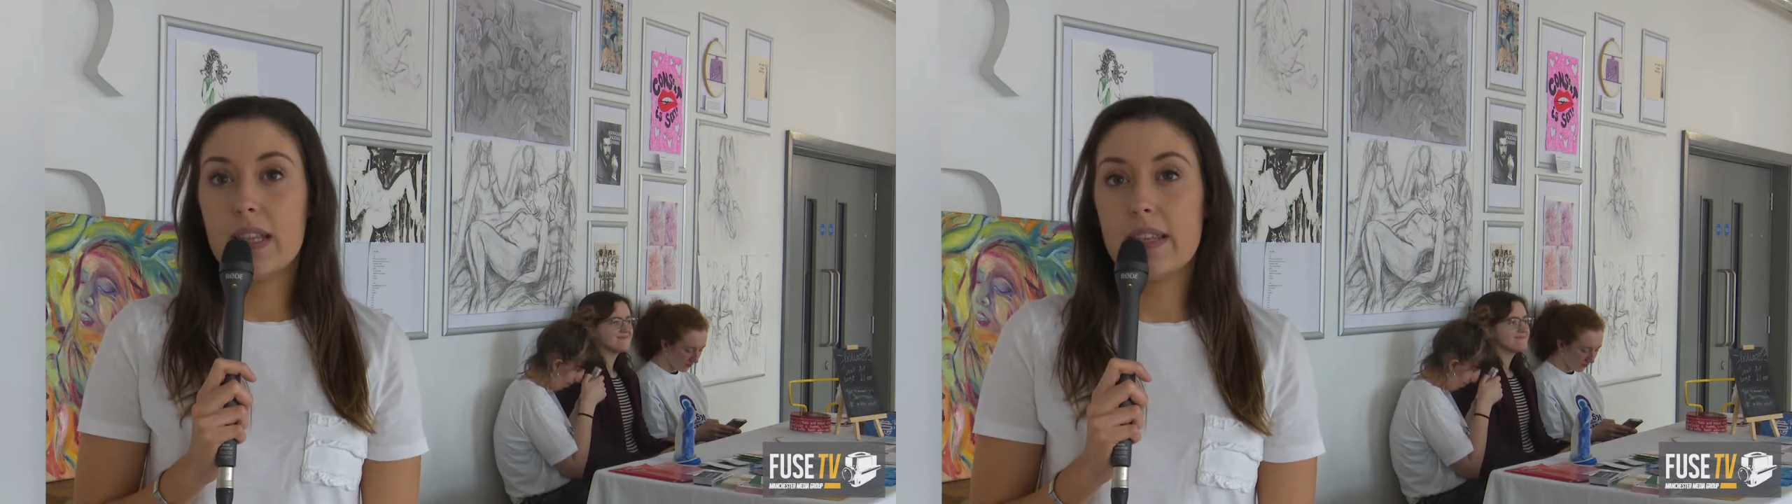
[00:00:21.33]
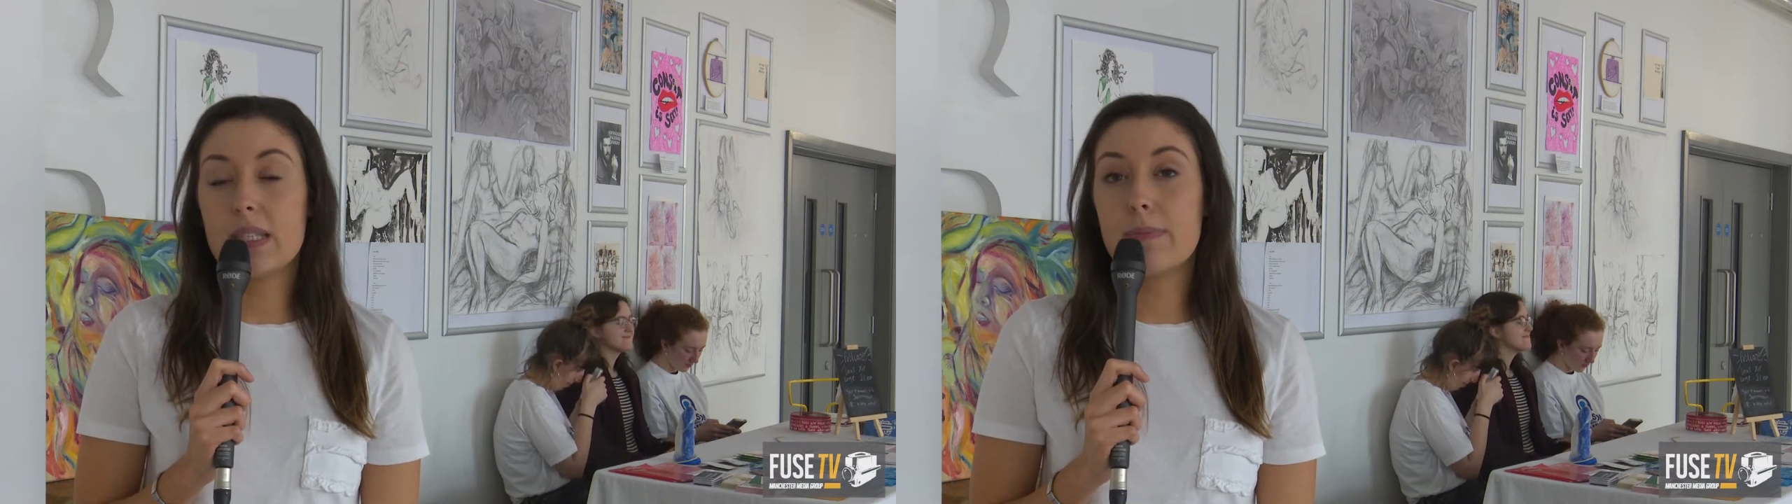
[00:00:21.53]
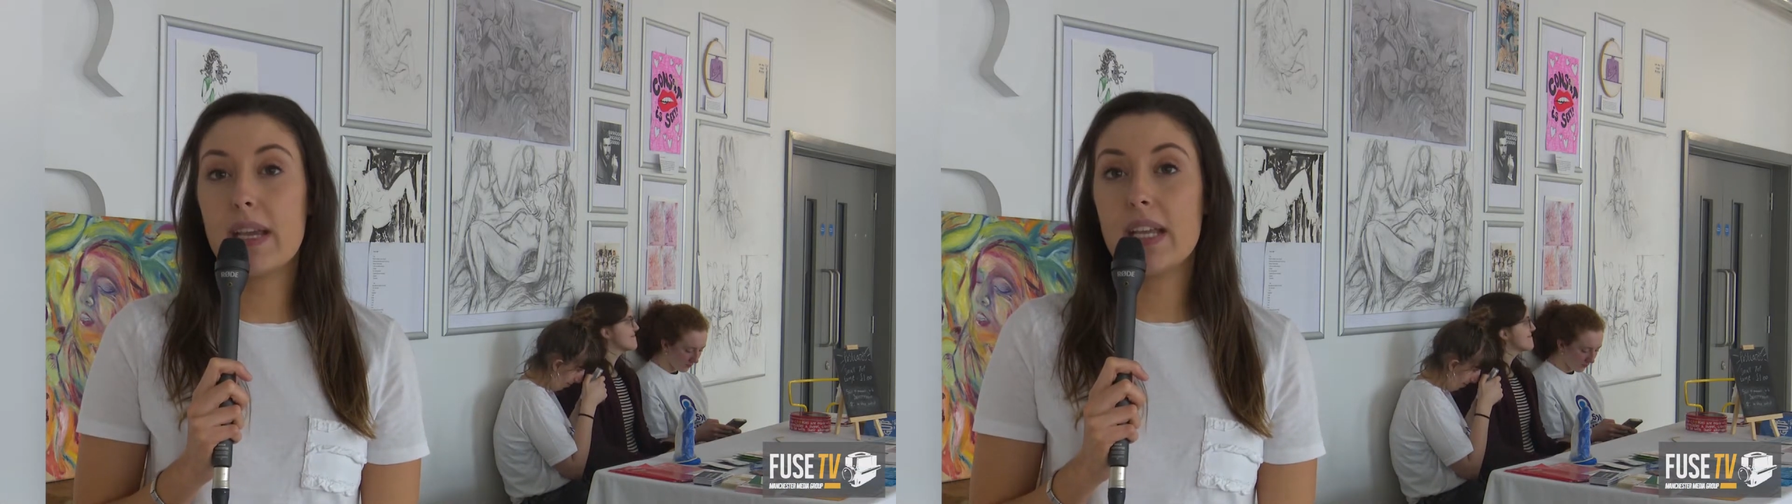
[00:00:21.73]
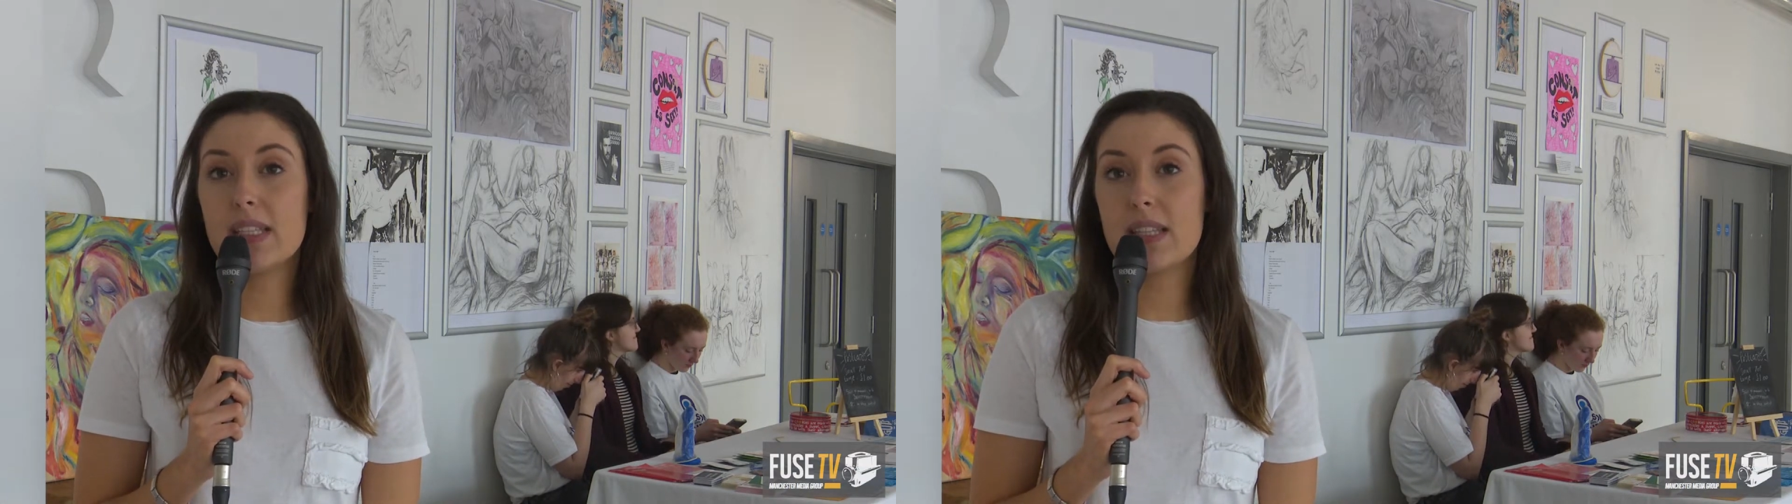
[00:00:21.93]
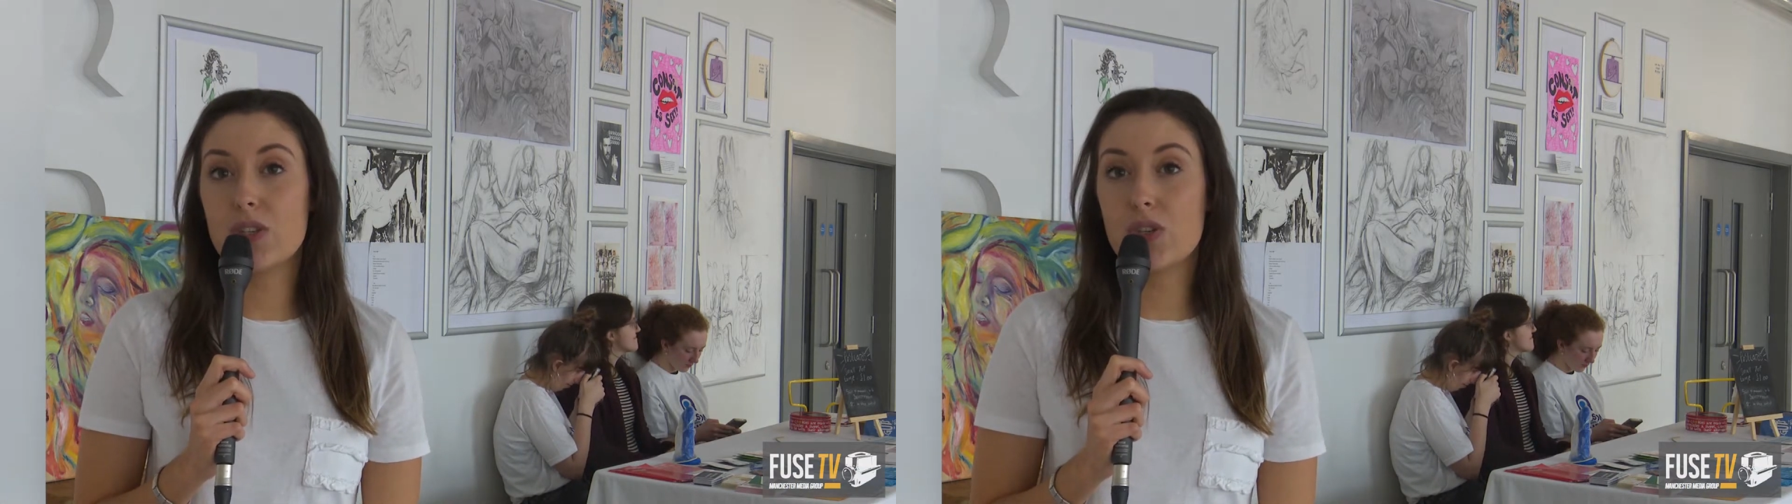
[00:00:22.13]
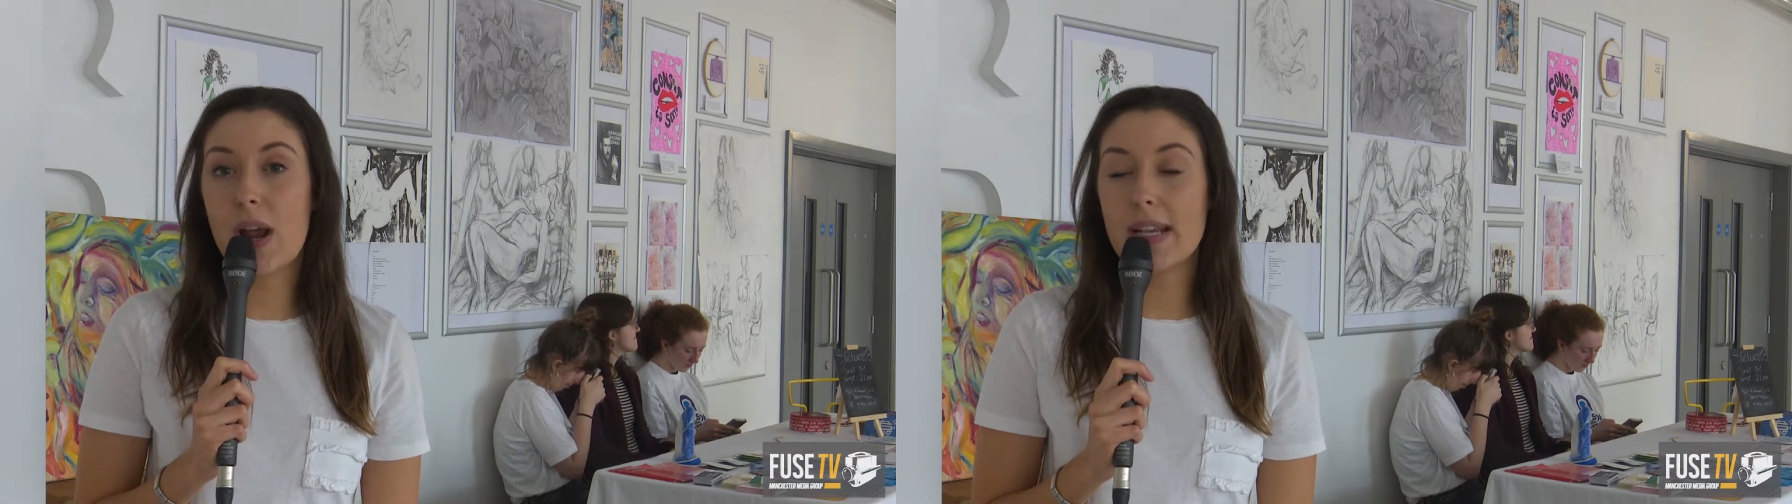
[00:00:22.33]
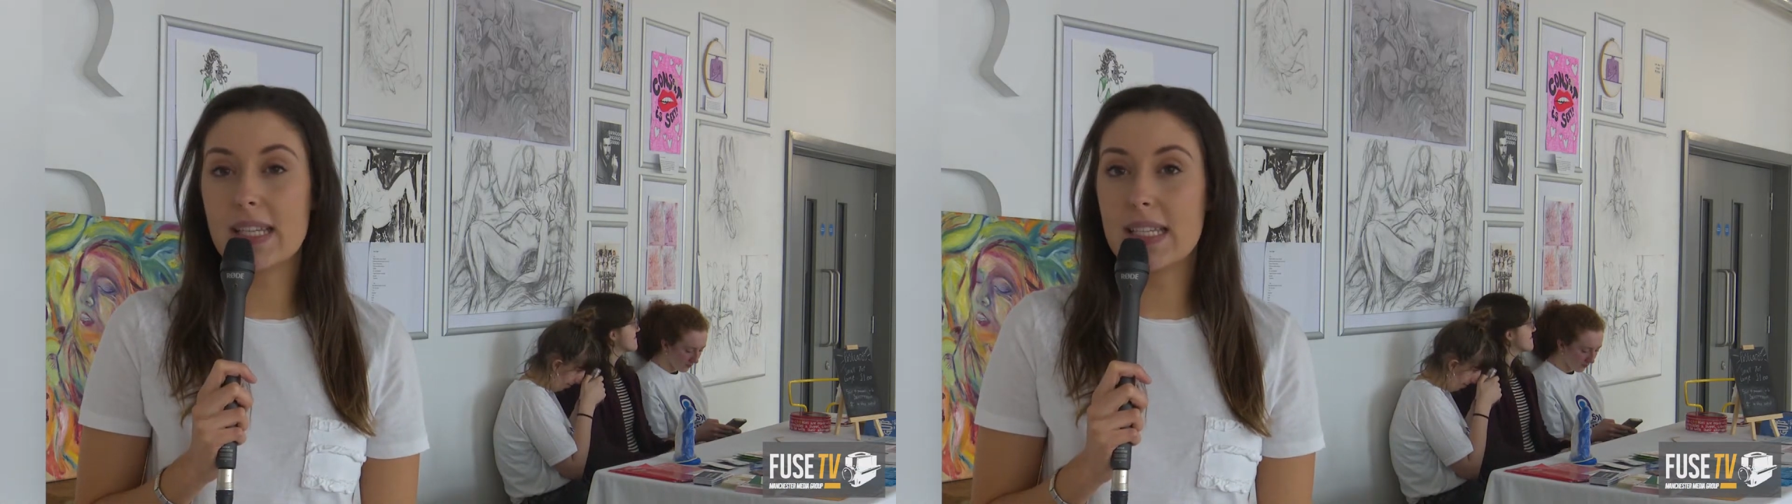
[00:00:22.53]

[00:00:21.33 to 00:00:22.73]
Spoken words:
This means that the strikes